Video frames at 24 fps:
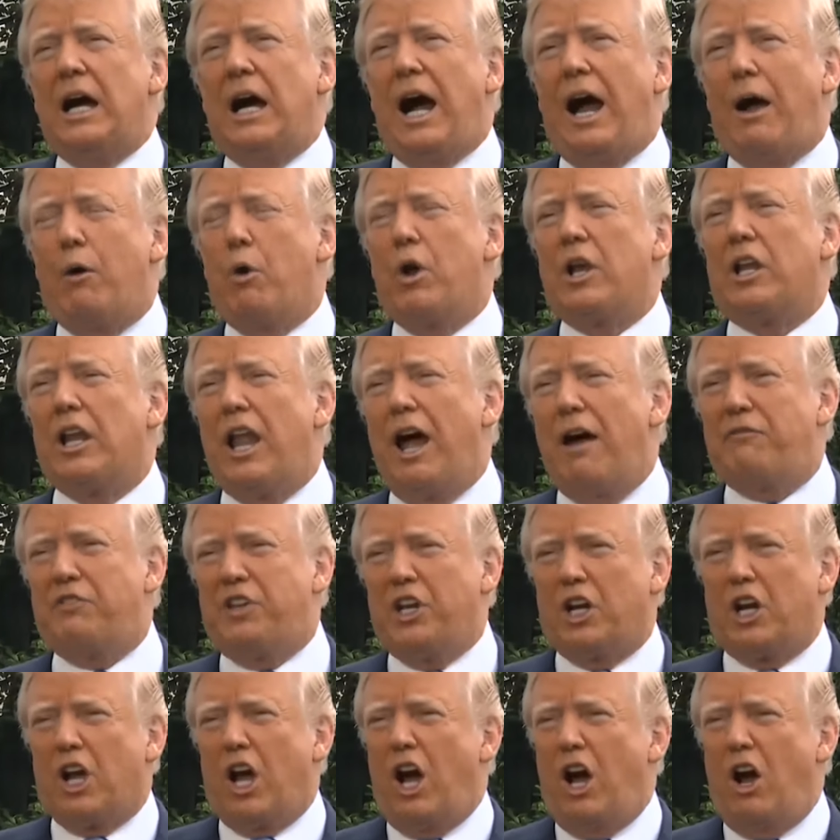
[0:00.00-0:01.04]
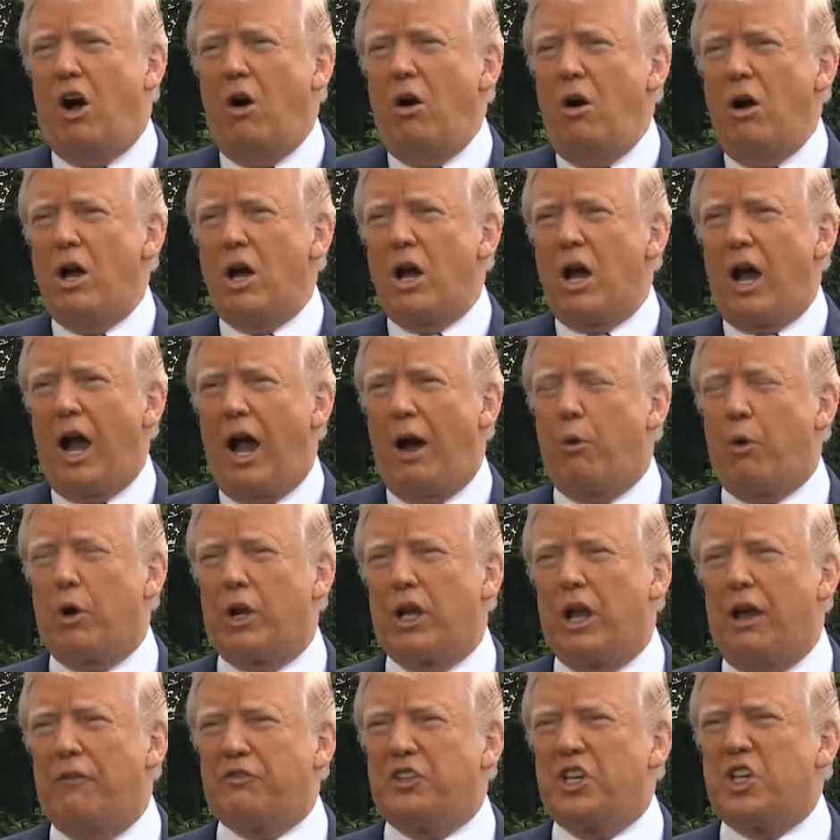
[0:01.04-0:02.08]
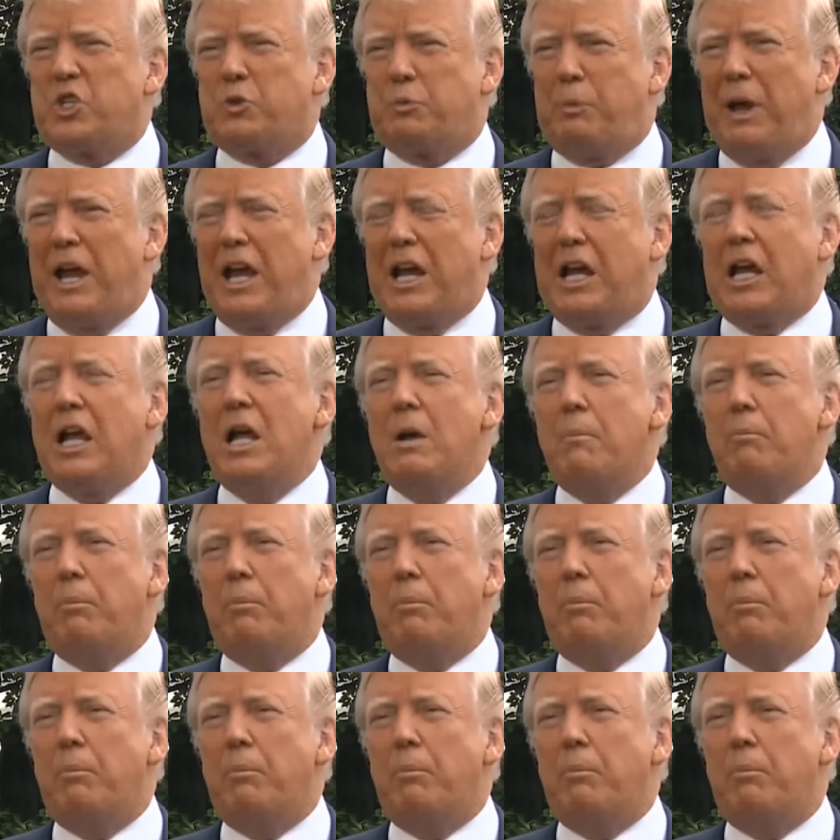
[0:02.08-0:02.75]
I would love to go. I would love to speak.